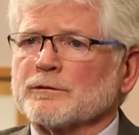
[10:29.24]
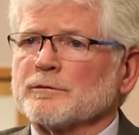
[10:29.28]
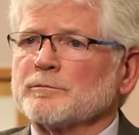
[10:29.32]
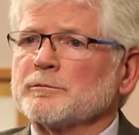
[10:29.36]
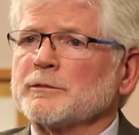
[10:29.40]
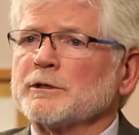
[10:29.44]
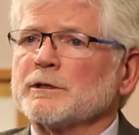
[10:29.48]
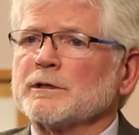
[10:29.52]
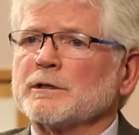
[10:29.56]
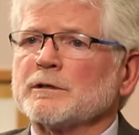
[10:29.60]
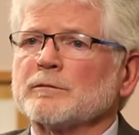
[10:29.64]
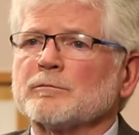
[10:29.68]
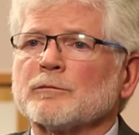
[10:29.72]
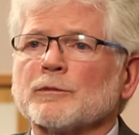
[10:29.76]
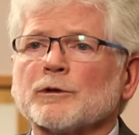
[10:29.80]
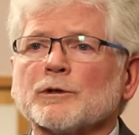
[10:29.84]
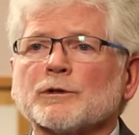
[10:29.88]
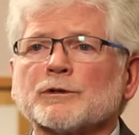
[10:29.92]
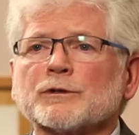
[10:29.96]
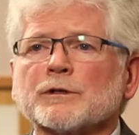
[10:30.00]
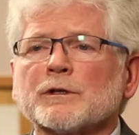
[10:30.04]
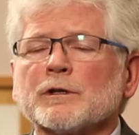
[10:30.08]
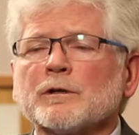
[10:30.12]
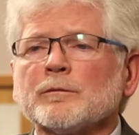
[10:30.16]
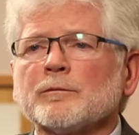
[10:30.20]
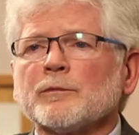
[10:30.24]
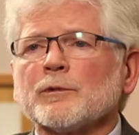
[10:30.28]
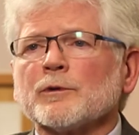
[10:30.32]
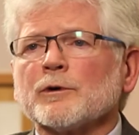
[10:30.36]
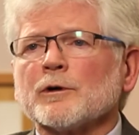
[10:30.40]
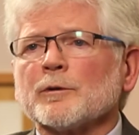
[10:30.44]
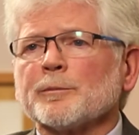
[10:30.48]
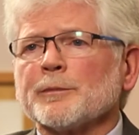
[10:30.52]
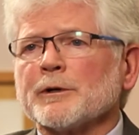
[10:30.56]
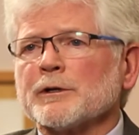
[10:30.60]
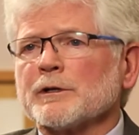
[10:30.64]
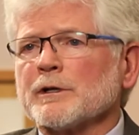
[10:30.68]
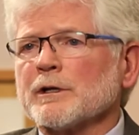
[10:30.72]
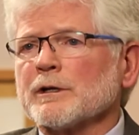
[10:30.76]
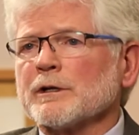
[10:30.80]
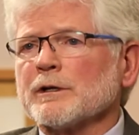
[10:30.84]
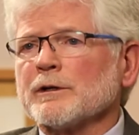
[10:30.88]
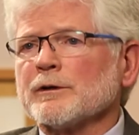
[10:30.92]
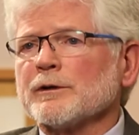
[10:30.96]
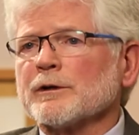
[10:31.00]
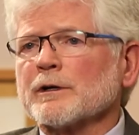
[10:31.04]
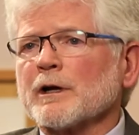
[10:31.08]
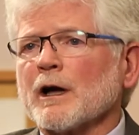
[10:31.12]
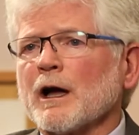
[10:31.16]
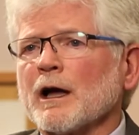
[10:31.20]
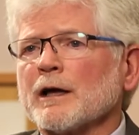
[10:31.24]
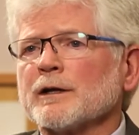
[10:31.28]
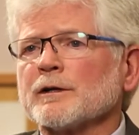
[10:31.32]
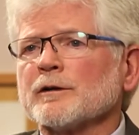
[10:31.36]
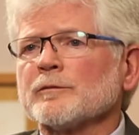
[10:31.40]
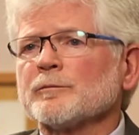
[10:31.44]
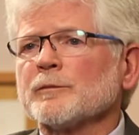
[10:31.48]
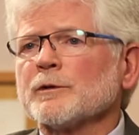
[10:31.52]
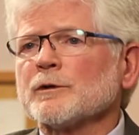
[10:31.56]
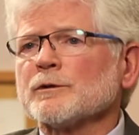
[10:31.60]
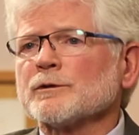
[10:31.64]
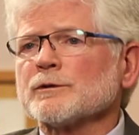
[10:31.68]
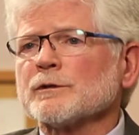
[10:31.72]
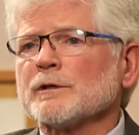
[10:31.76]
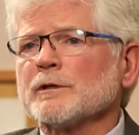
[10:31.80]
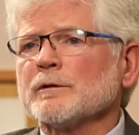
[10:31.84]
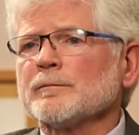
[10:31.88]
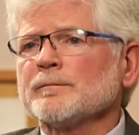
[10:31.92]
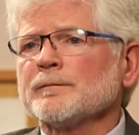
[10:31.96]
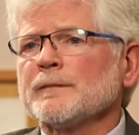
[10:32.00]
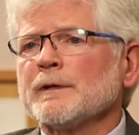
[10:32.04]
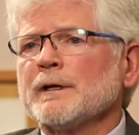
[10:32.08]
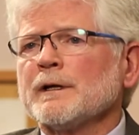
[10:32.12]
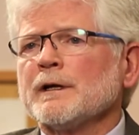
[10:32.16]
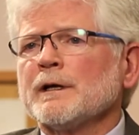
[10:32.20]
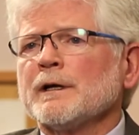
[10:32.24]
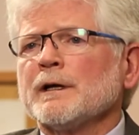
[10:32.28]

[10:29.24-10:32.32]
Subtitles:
to be Muslim or a particular kind of Muslim,